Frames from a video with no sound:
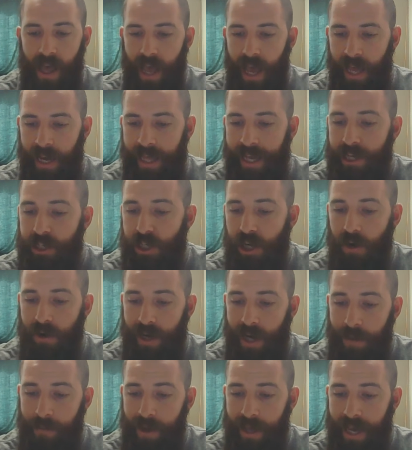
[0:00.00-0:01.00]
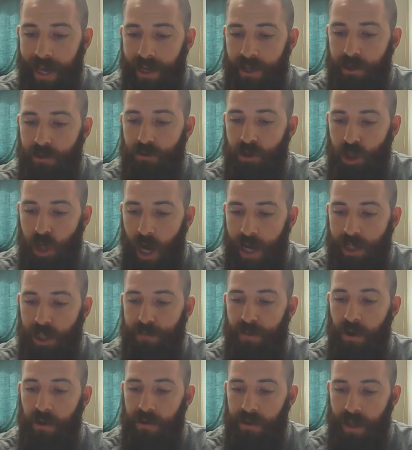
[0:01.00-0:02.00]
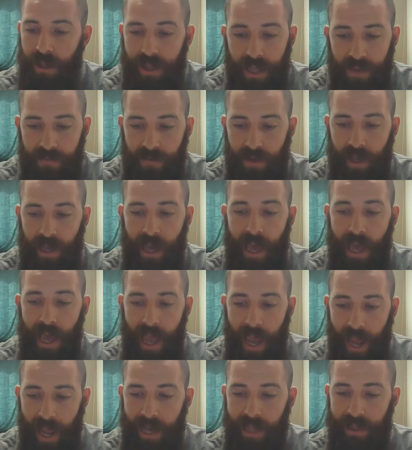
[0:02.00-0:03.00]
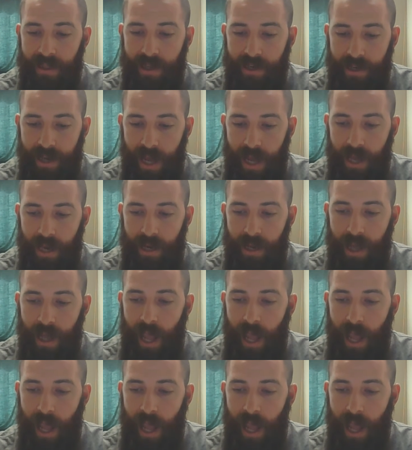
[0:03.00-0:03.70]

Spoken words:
and he shall come again to judge both the living and the dead.